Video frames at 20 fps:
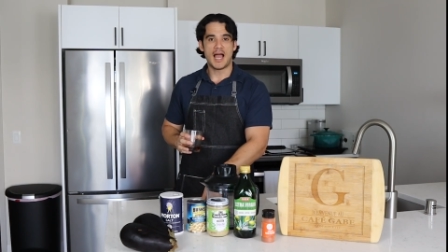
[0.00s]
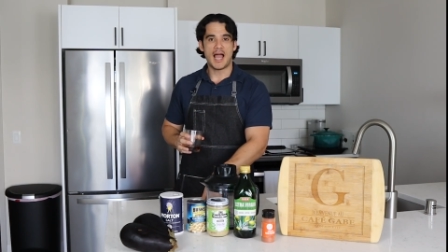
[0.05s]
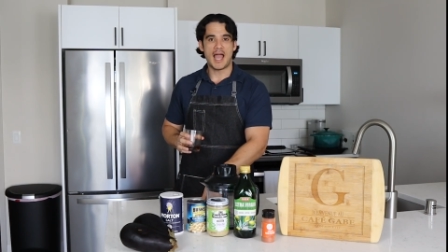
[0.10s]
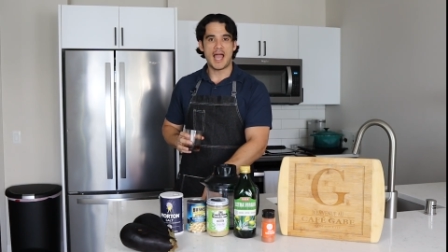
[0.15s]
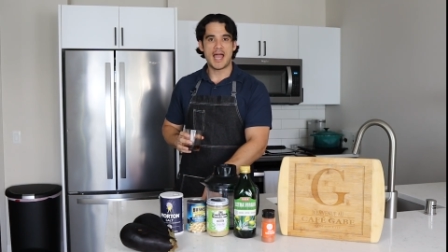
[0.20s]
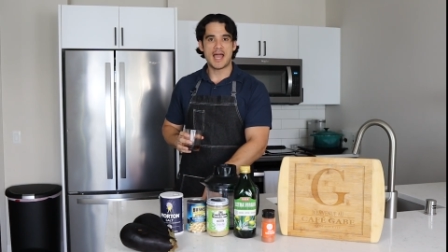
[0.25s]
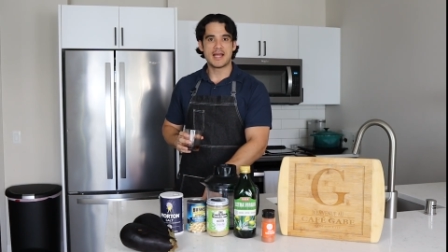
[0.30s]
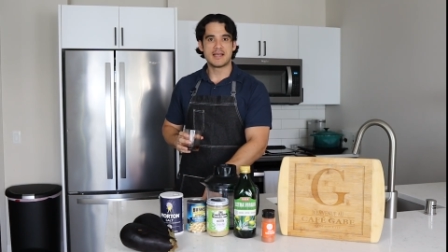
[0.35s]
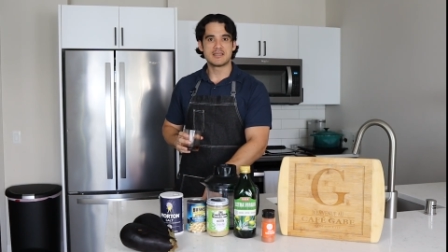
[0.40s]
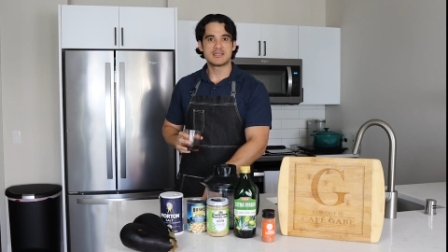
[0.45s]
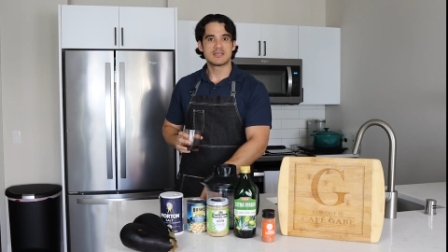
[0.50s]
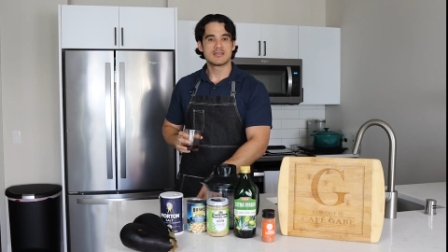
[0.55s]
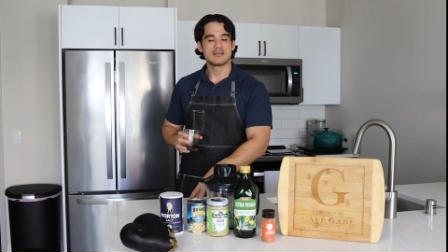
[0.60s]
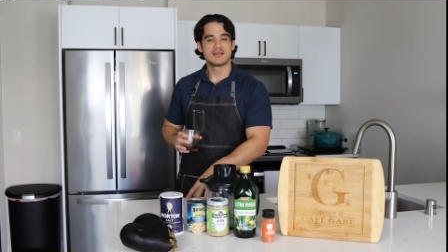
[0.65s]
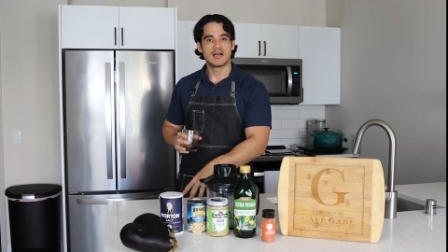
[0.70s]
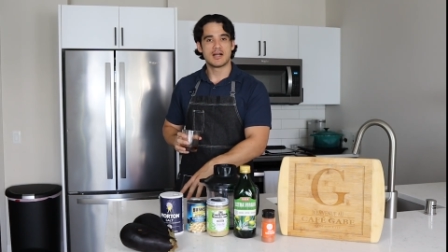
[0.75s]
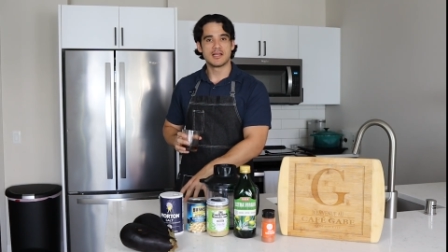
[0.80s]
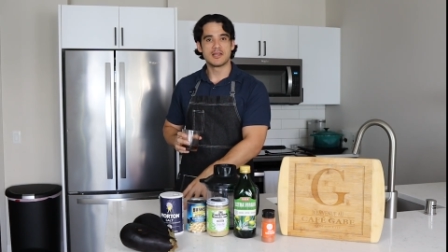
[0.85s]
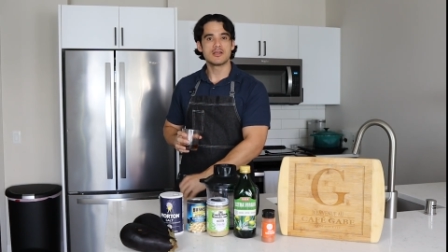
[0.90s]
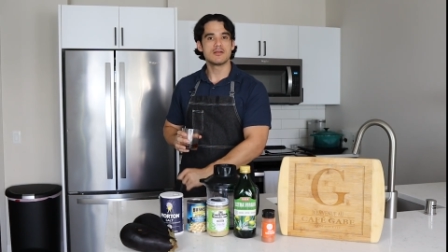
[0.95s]
and
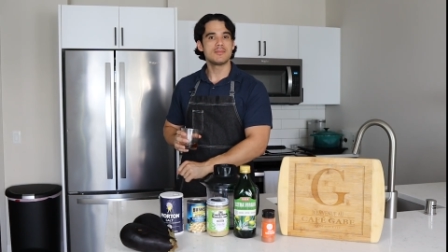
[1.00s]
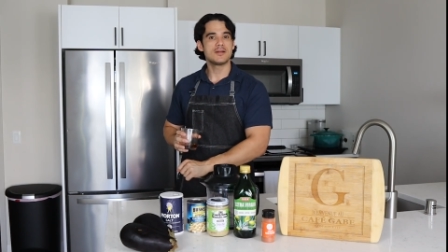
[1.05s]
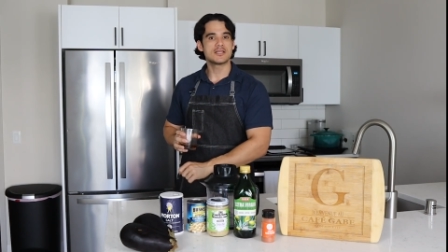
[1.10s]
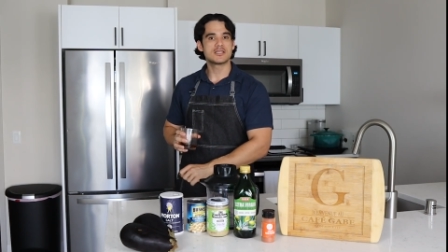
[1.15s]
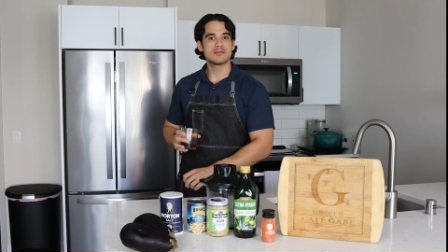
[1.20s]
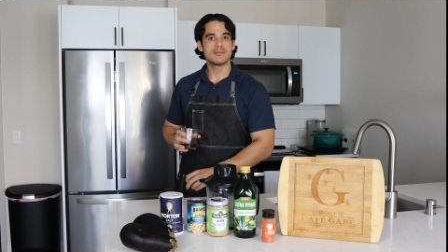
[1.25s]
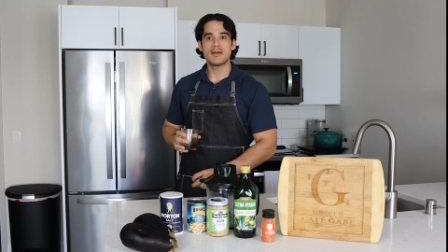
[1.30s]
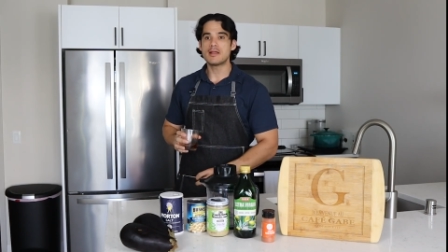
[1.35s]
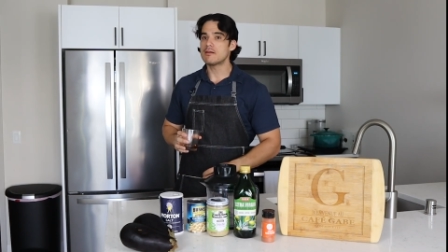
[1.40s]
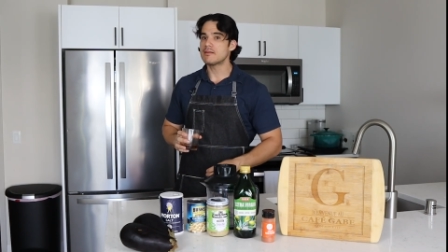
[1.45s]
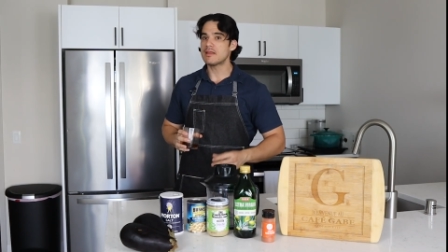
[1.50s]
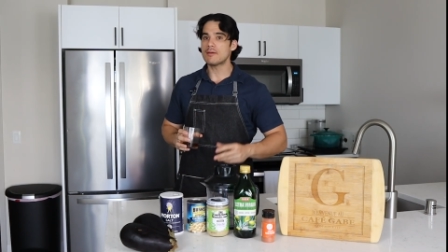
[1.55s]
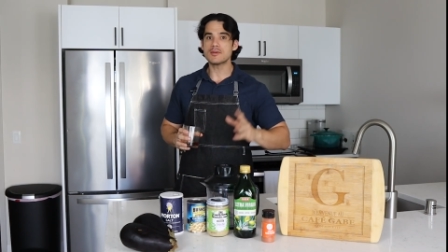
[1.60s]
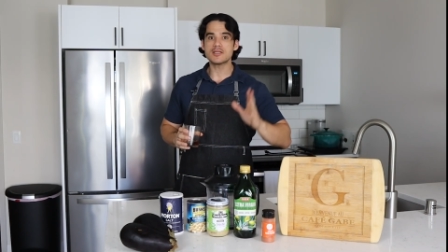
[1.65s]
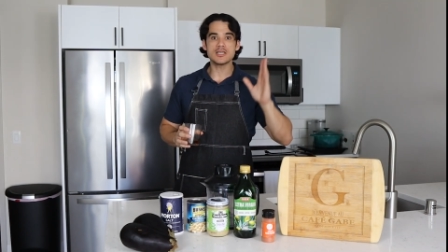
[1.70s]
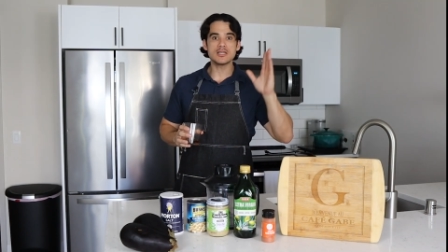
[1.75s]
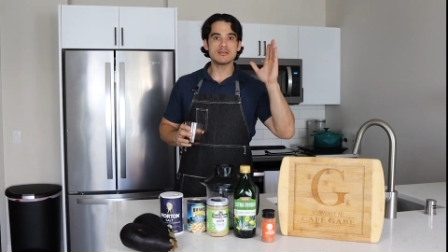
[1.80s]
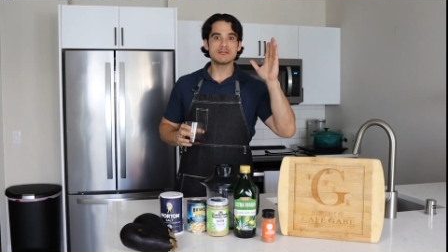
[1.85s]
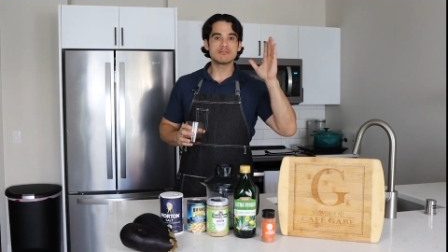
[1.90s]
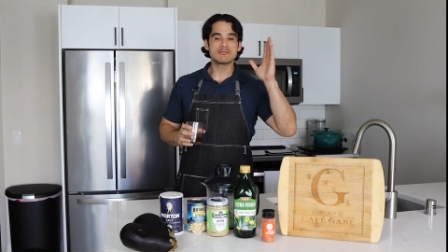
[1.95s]
a little bit of tomato, and that
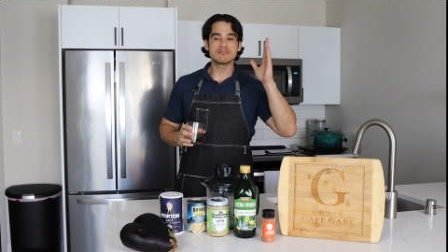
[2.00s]
was it.